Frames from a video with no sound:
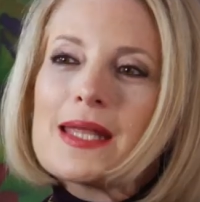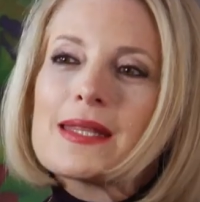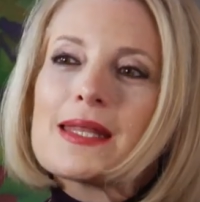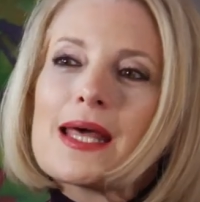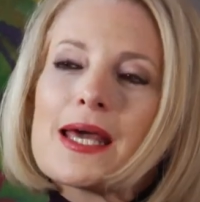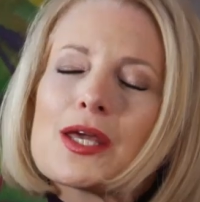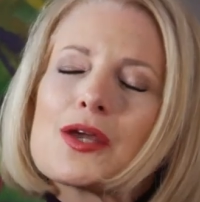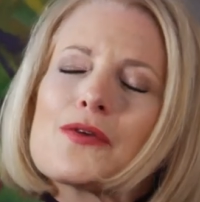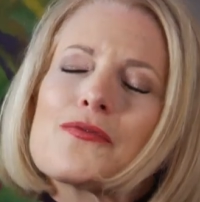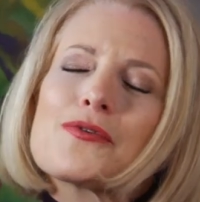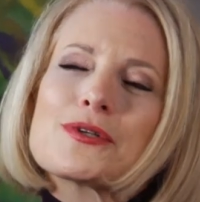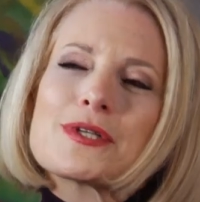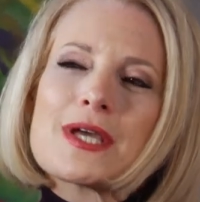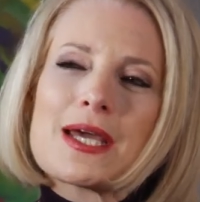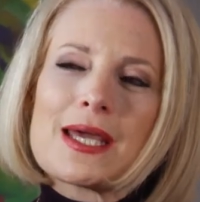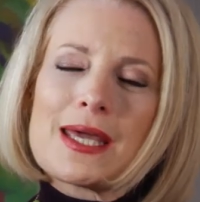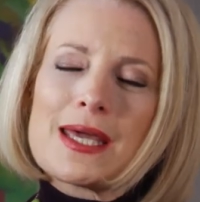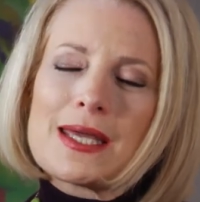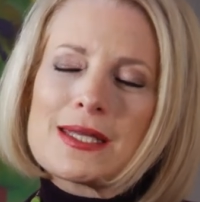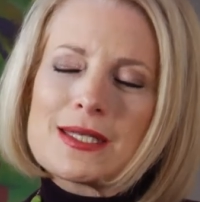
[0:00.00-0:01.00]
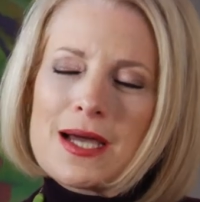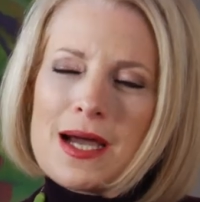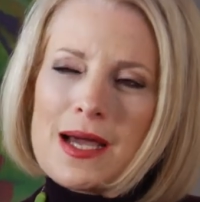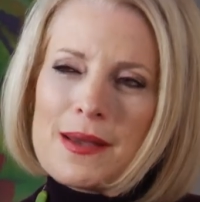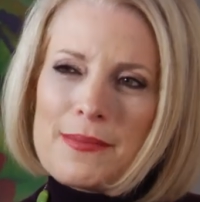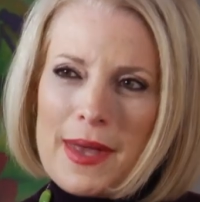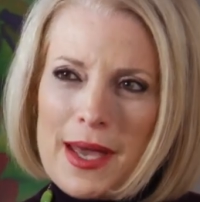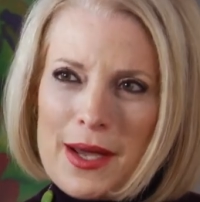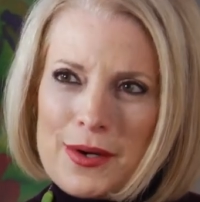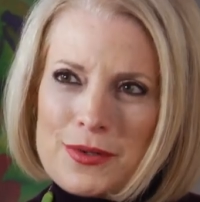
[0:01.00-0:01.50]
Thank you for taking
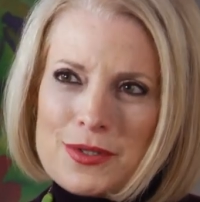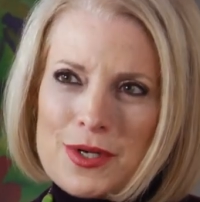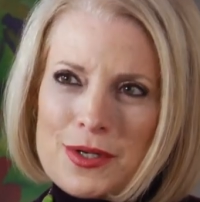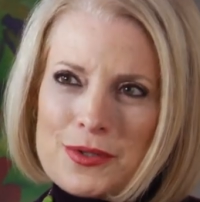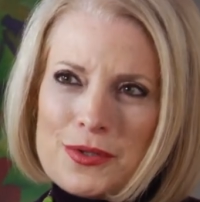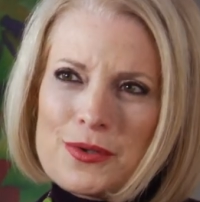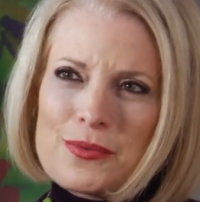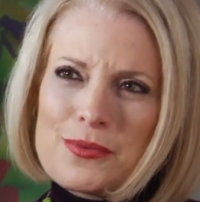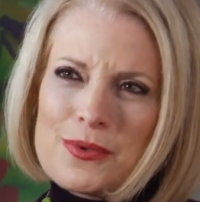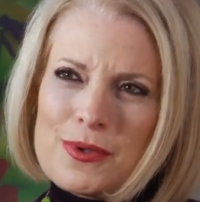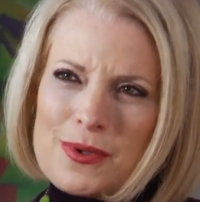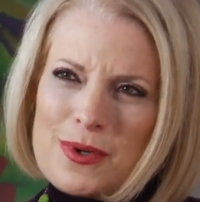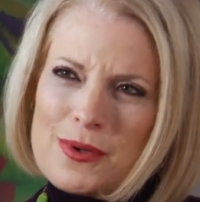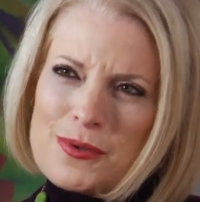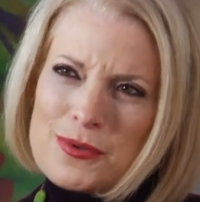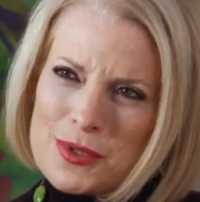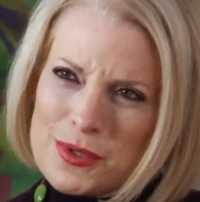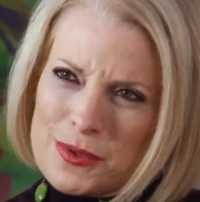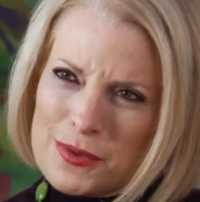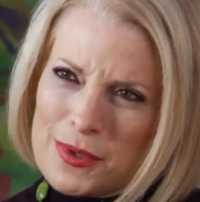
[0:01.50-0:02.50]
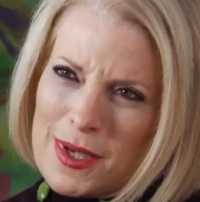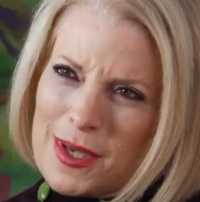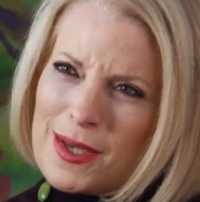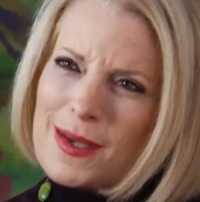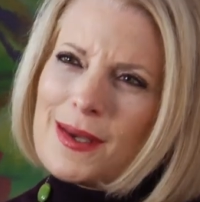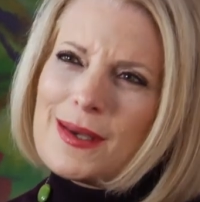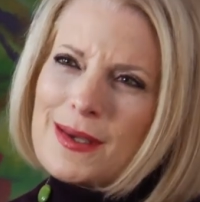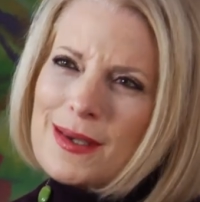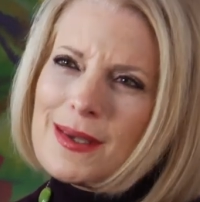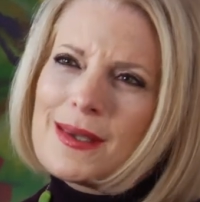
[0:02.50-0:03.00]
time out, Dr. Rugo, to
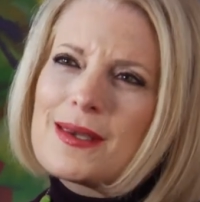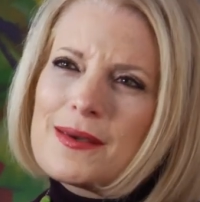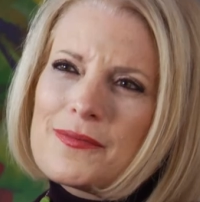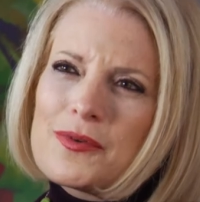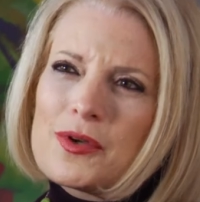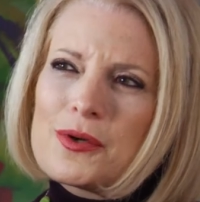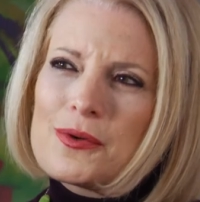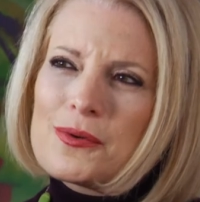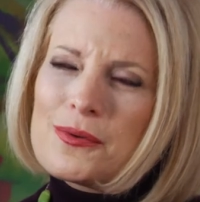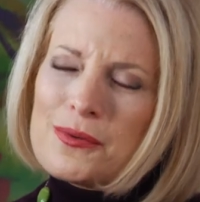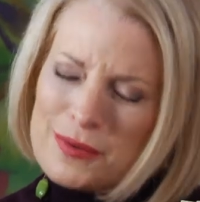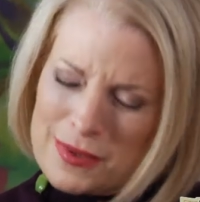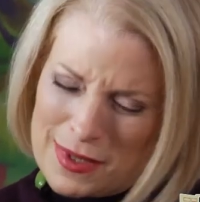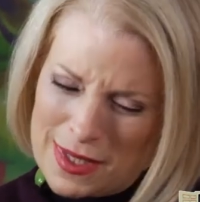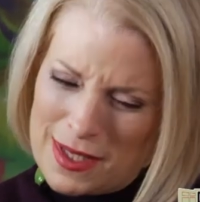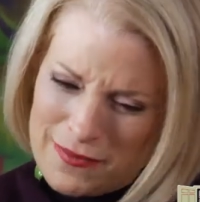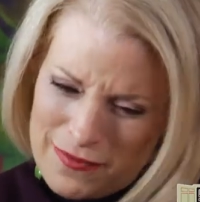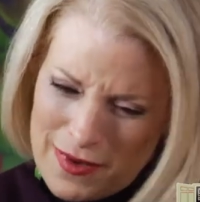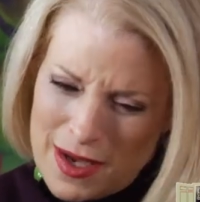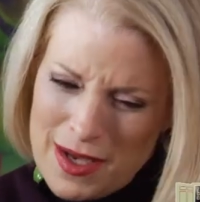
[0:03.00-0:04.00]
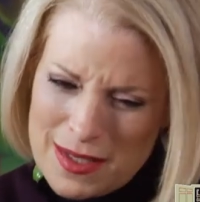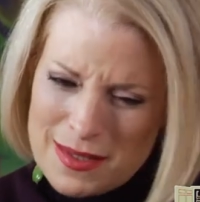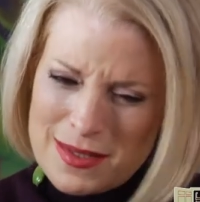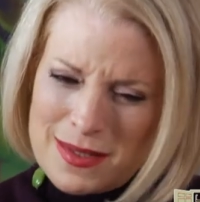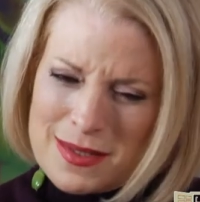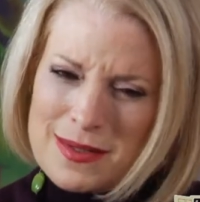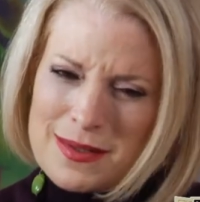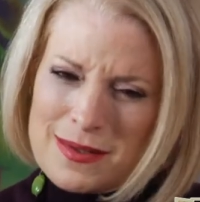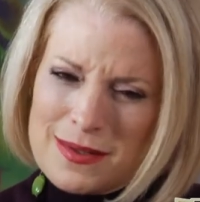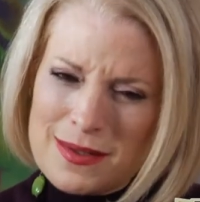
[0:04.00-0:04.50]
give
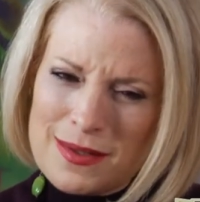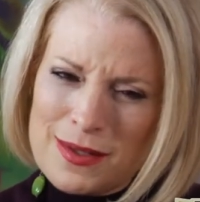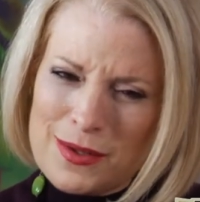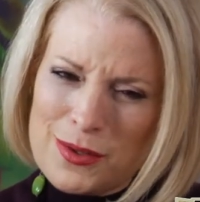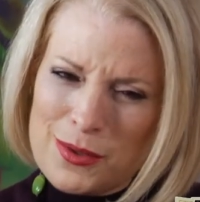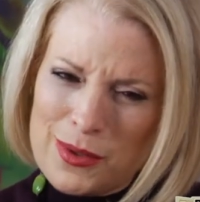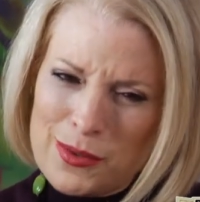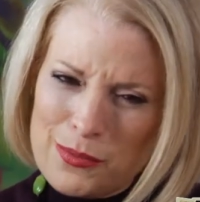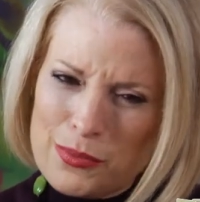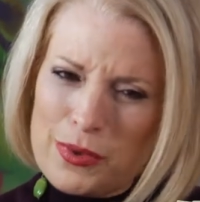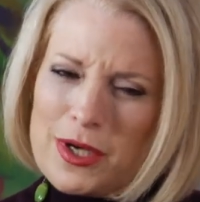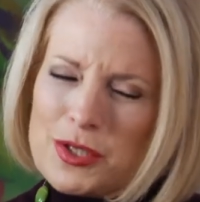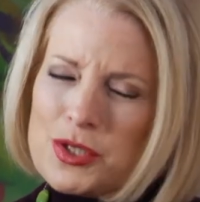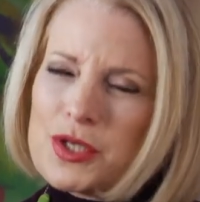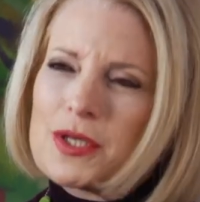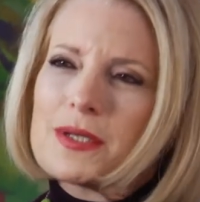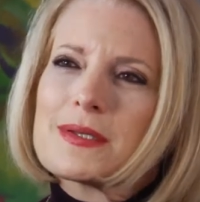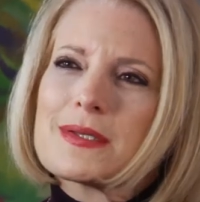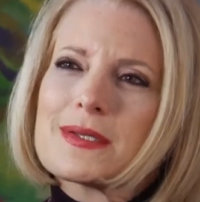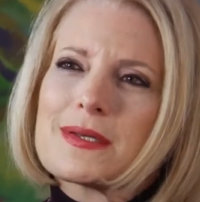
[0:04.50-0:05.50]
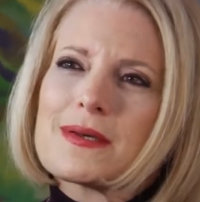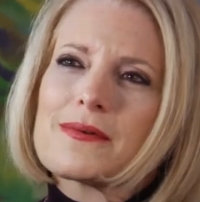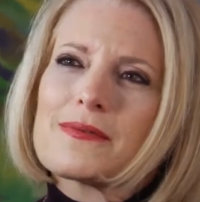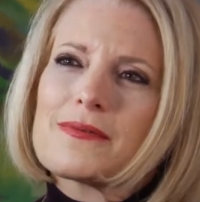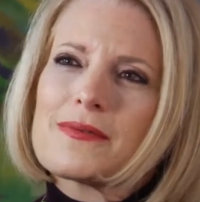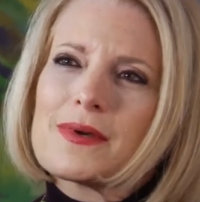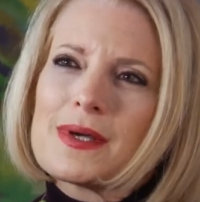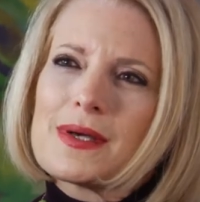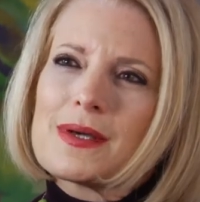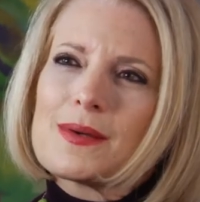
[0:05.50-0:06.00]
us your impressions of
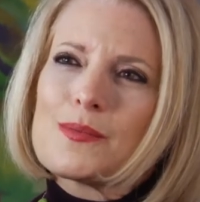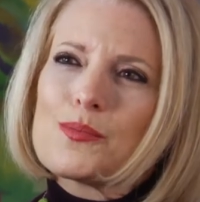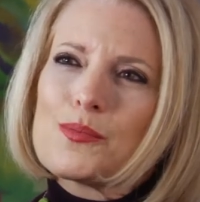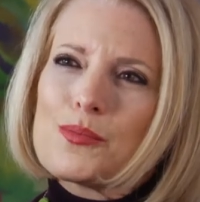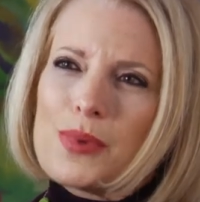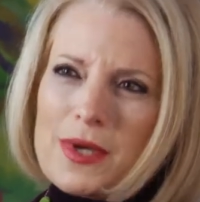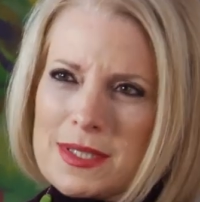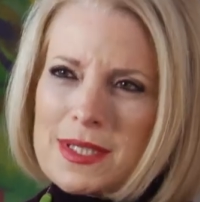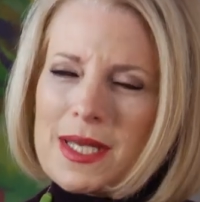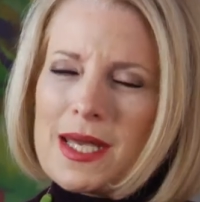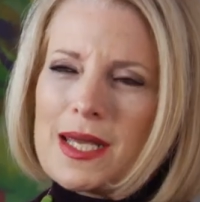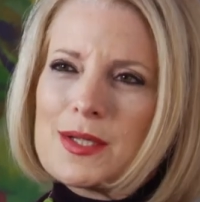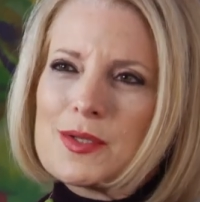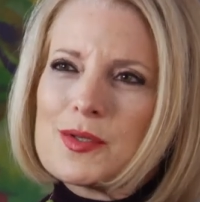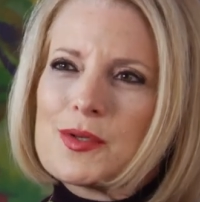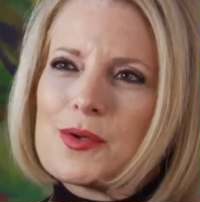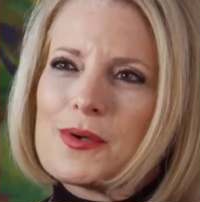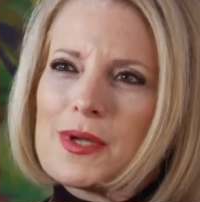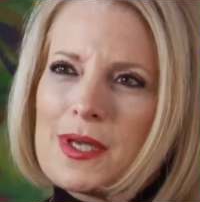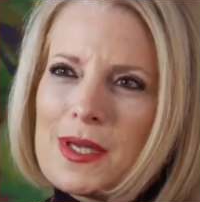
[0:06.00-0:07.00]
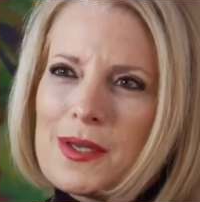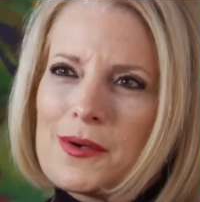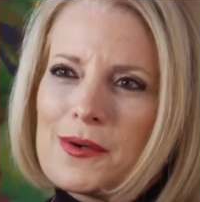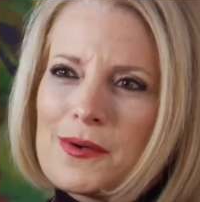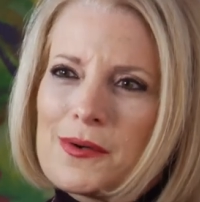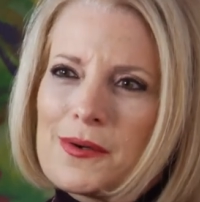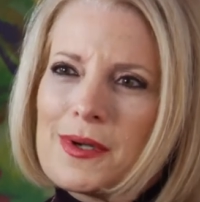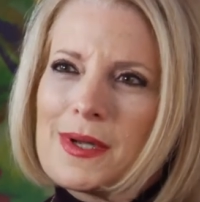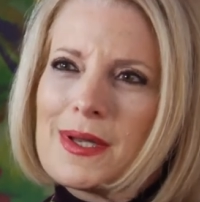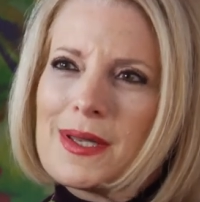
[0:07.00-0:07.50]
breast cancer
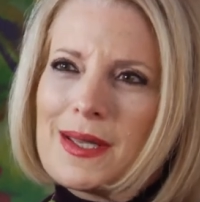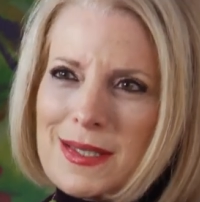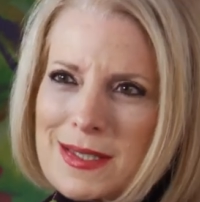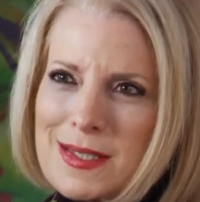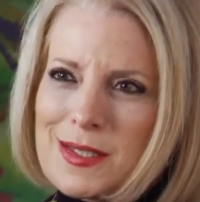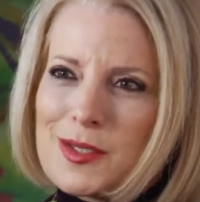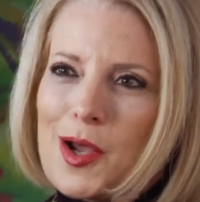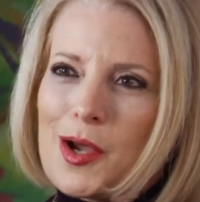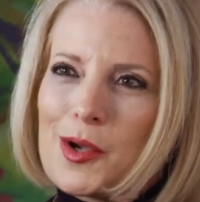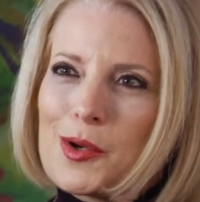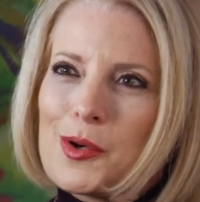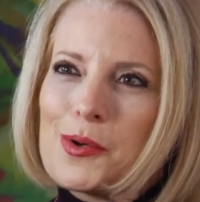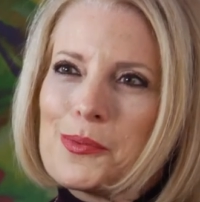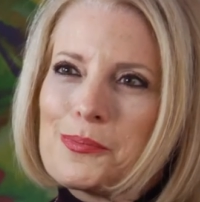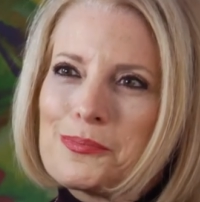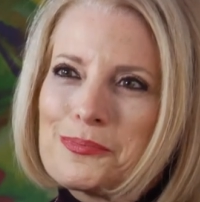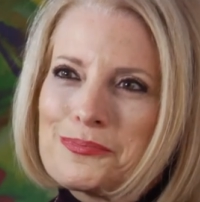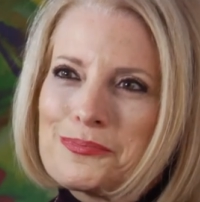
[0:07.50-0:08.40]
here in Stockholm.